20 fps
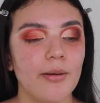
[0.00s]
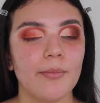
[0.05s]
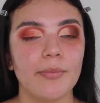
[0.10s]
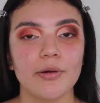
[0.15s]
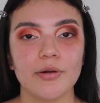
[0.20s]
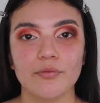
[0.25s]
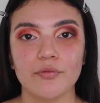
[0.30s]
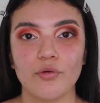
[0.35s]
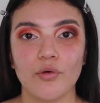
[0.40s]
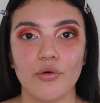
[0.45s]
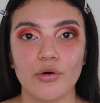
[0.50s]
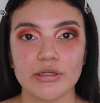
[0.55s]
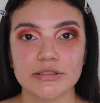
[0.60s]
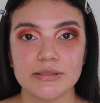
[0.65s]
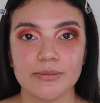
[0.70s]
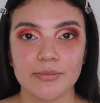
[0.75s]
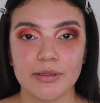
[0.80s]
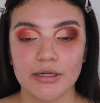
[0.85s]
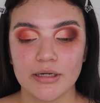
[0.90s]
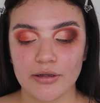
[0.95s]
but of
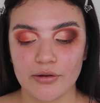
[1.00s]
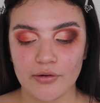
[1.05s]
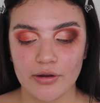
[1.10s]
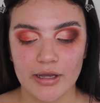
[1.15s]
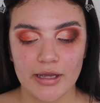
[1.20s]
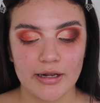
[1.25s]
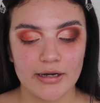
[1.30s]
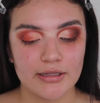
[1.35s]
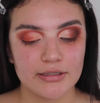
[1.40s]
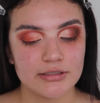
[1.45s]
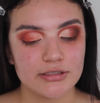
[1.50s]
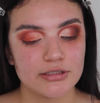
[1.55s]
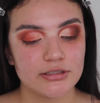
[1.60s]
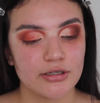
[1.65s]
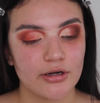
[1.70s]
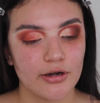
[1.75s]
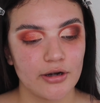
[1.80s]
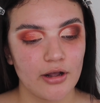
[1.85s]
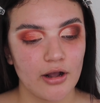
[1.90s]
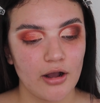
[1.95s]
course I'm going to go ahead and
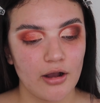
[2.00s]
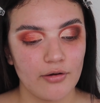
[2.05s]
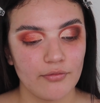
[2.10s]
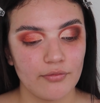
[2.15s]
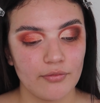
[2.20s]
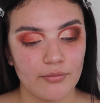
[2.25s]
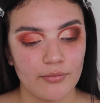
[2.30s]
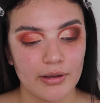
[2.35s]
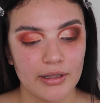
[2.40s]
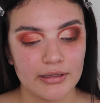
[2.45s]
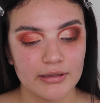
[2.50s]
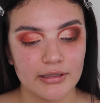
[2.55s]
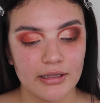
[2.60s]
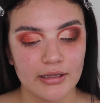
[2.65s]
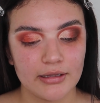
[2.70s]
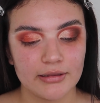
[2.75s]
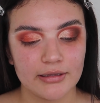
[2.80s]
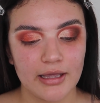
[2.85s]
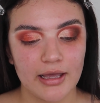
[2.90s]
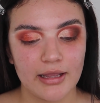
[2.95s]
start off with
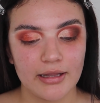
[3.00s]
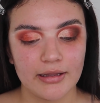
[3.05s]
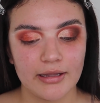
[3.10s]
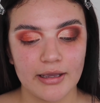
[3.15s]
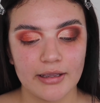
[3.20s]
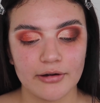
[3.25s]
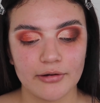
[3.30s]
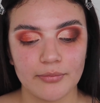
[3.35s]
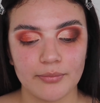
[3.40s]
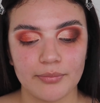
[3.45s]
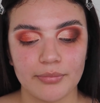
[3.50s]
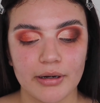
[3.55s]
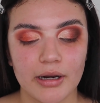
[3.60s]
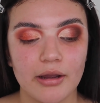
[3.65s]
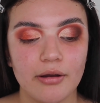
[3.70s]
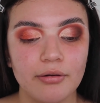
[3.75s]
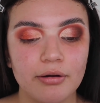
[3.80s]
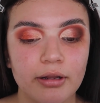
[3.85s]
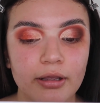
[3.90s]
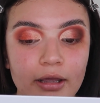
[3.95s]
that lighter
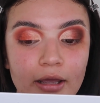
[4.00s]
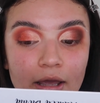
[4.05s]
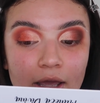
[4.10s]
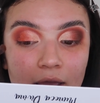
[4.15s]
brown.